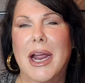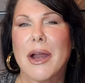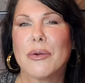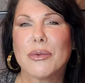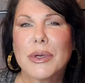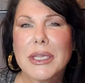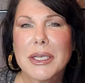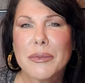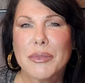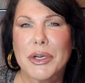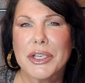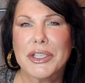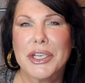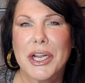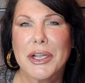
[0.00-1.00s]
I really
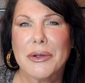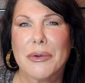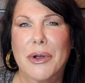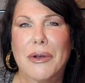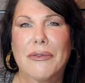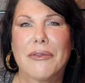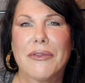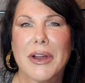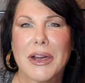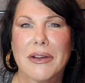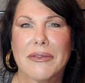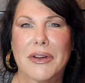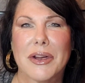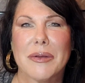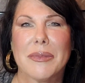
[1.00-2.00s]
appreciate you all
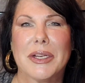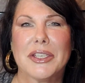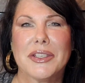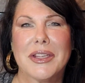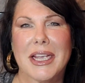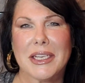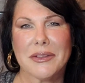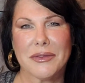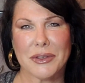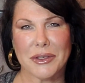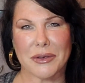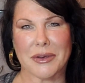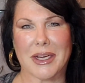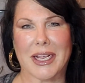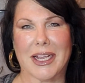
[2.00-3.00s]
very, very much. Thanks for
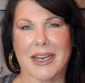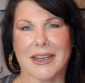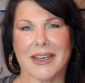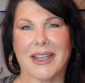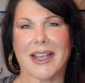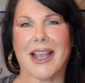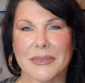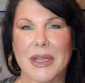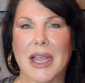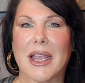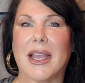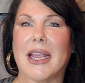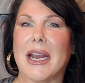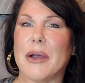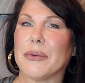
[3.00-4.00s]
tuning in,
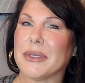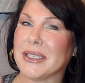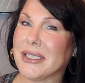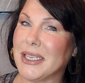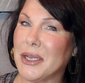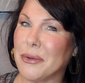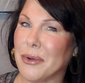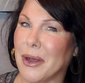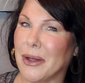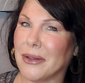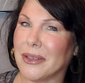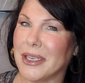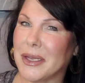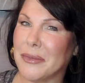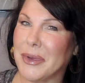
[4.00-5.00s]
and I will see you
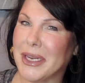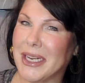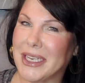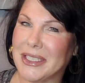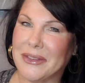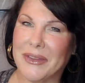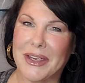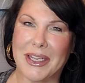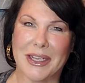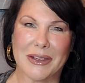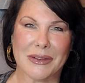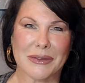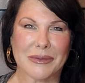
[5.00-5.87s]
all in my next video.